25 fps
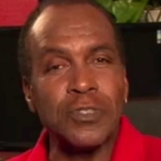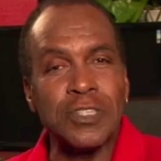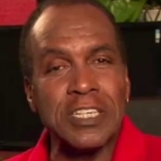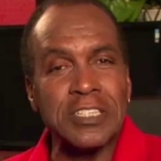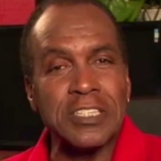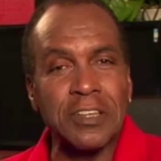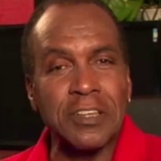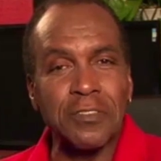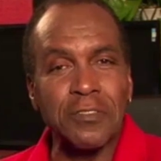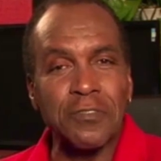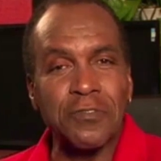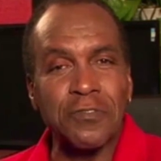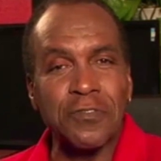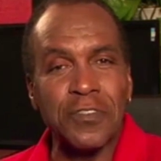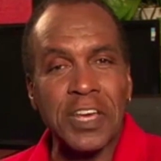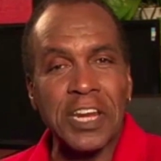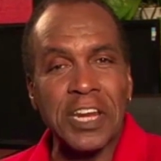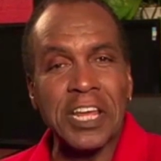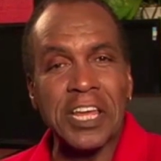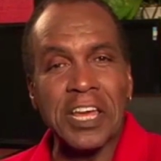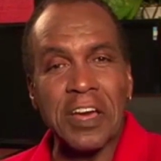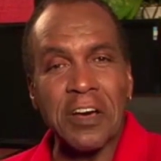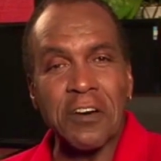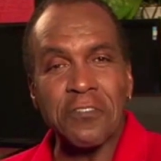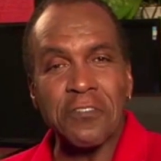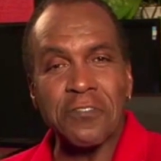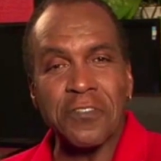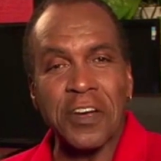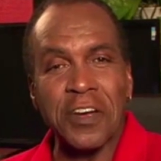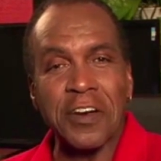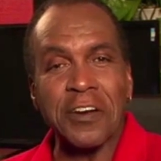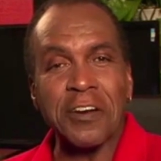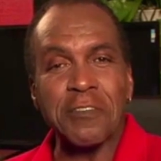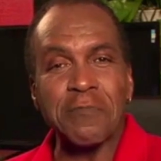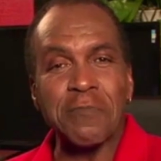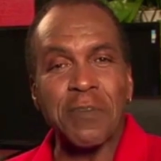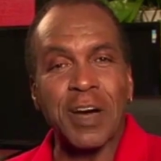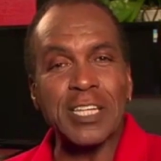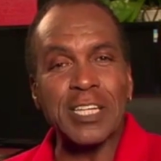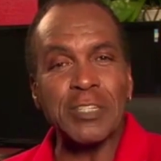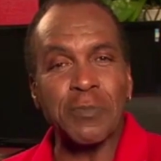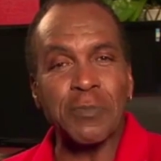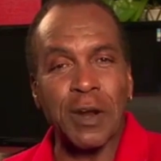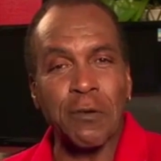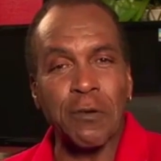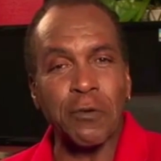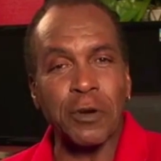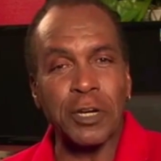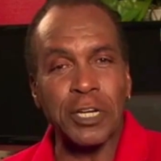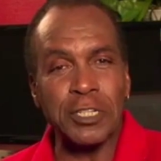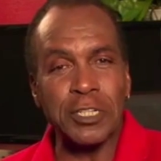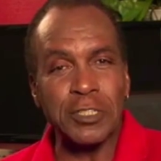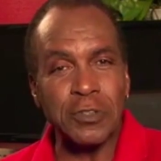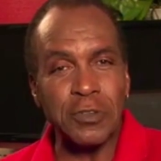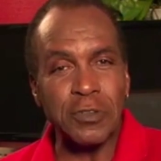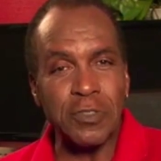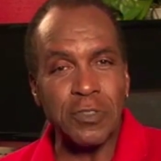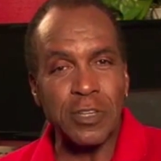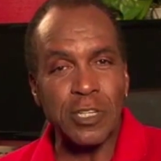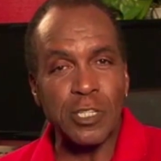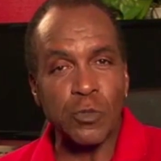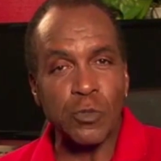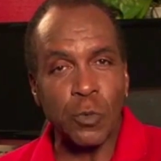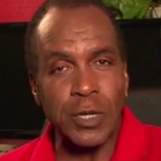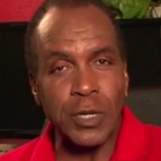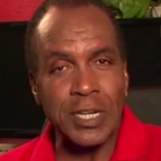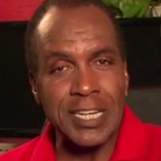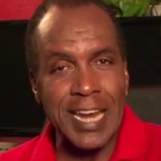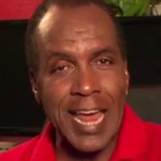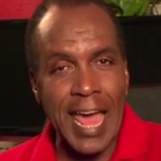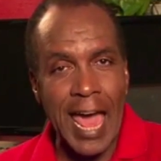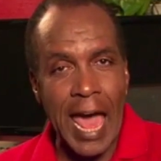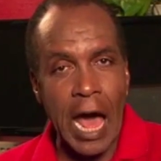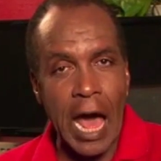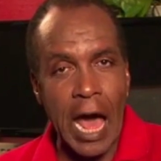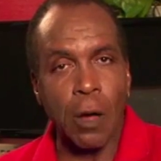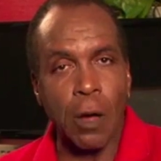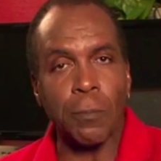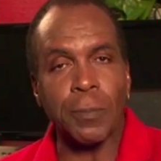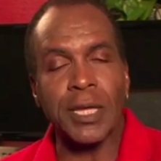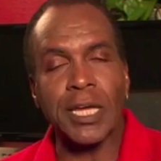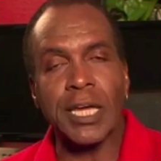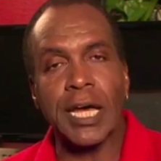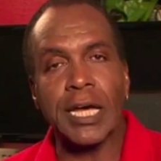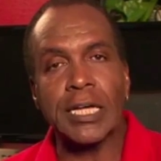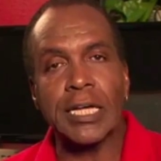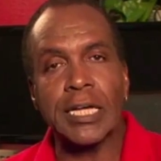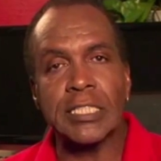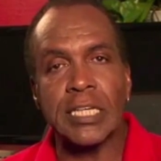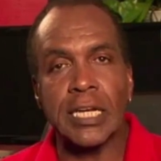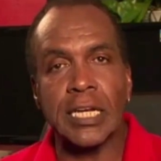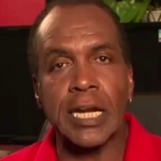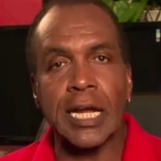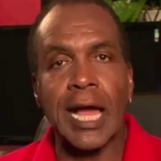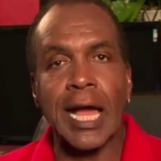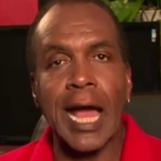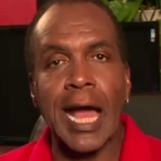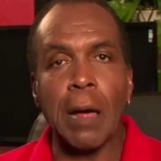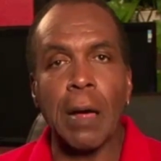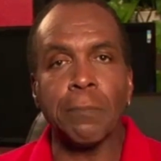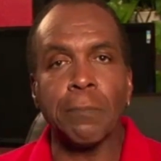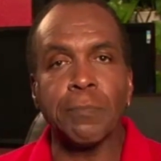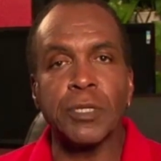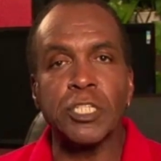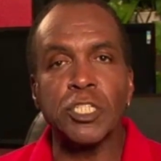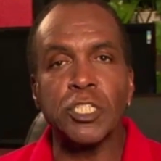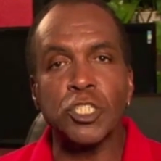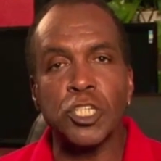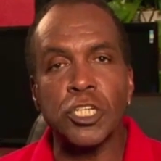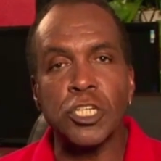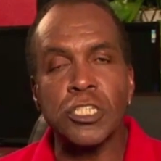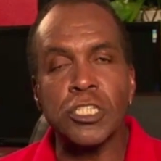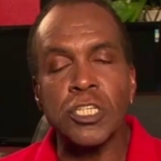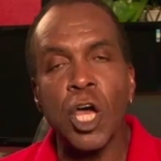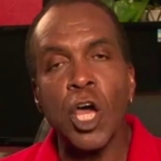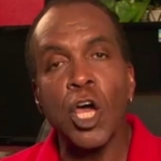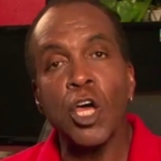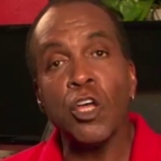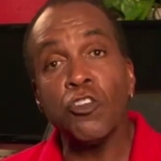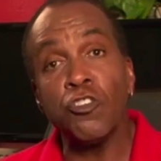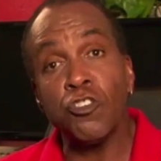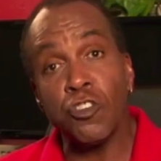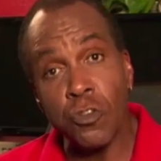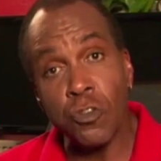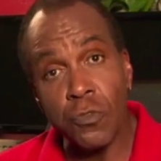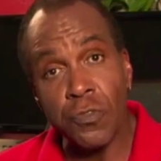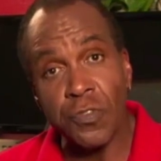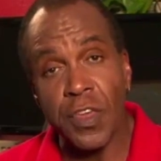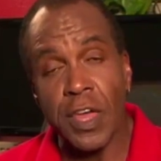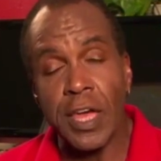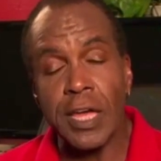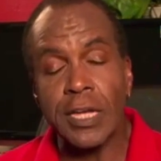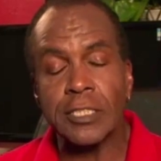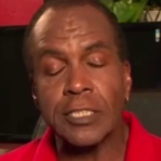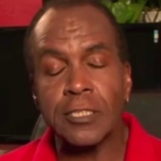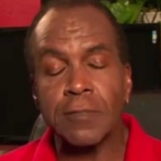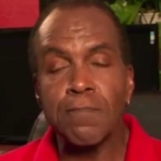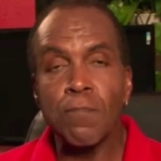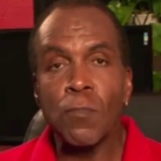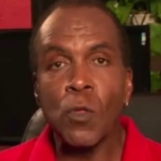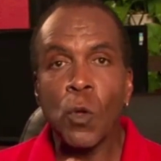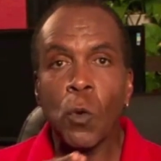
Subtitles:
these on the video very much, but I want to do this one now because it accomplishes two things.